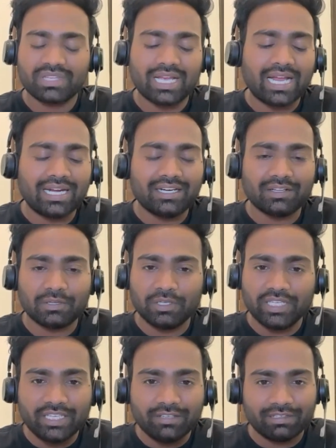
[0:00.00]
And
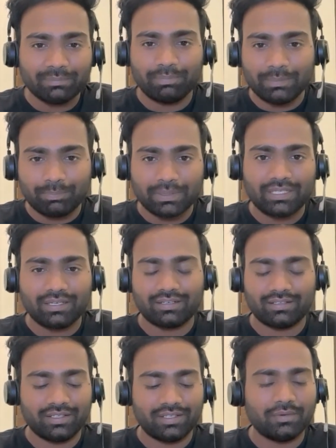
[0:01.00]
even people,
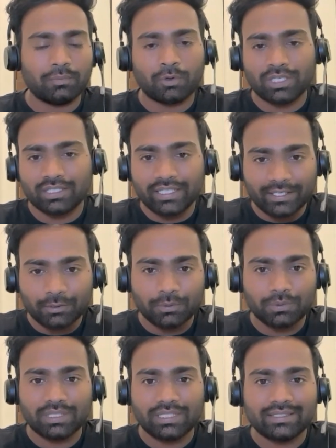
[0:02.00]
what they
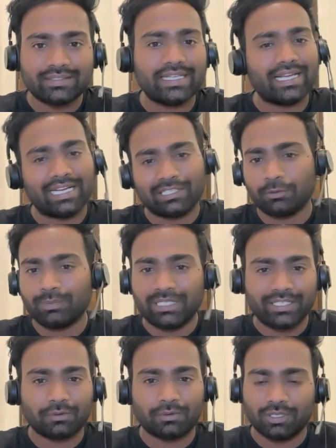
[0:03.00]
do is they
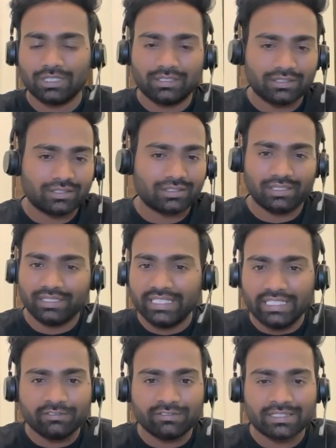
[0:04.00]
accumulate all the
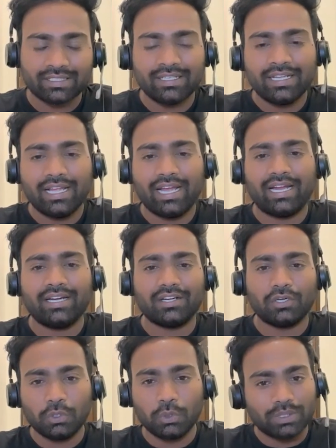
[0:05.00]
leaves and
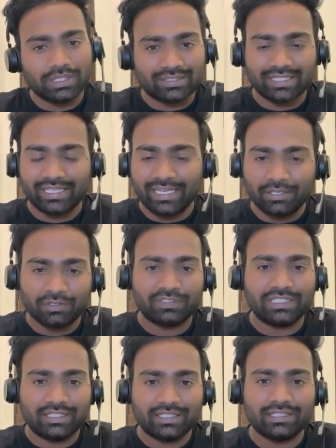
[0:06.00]
towards the end of
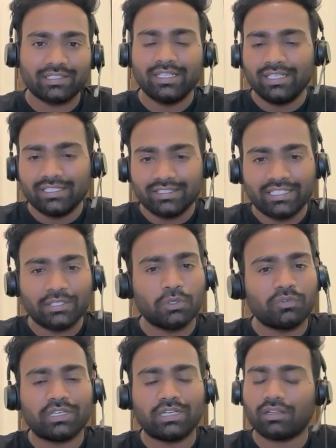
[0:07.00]
the year, they go
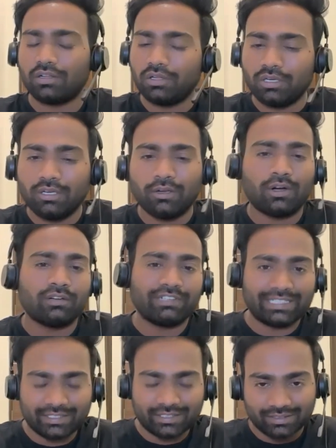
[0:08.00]
for long
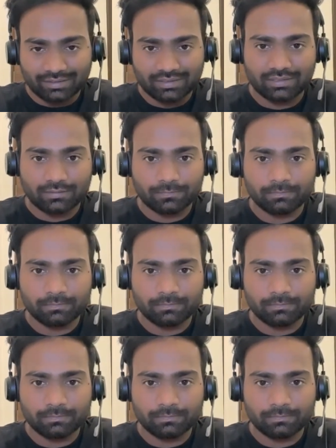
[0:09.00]
vacations.